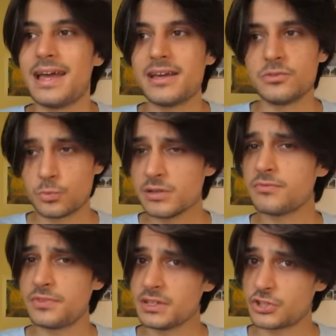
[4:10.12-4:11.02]
And
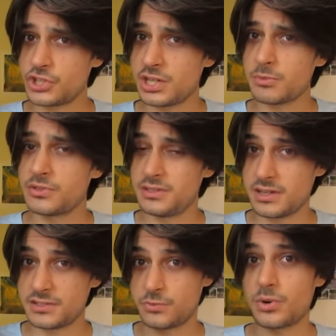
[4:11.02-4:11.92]
one thing Chabon
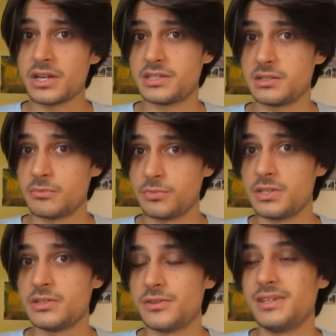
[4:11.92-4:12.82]
does right, in my
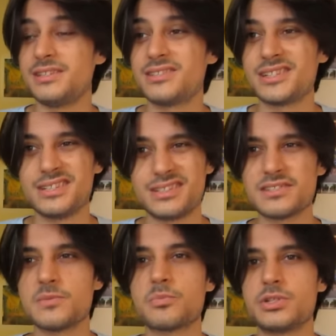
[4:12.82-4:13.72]
opinion, is that it
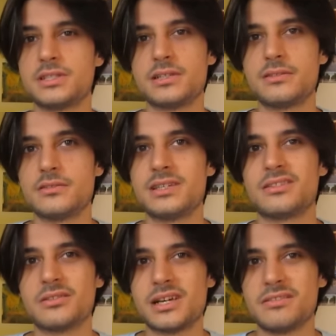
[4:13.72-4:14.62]
doesn't pretend
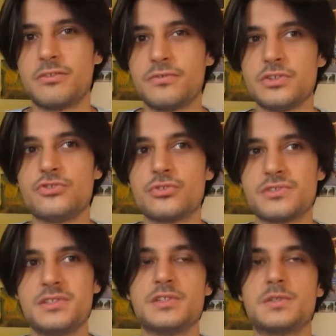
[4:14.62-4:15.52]
that life
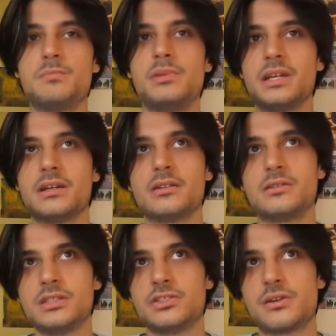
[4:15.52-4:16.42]
features this big
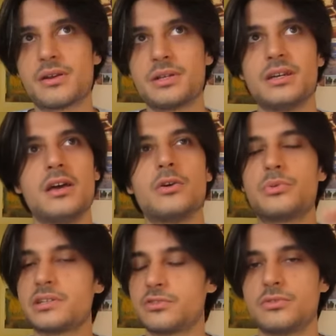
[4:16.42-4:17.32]
literary
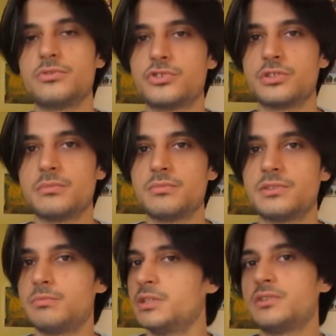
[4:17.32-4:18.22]
resolution,
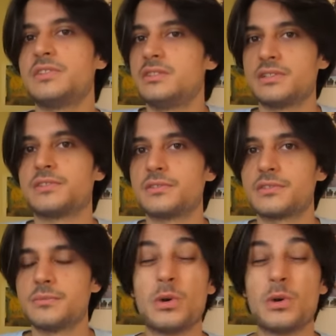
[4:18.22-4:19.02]
because it doesn't.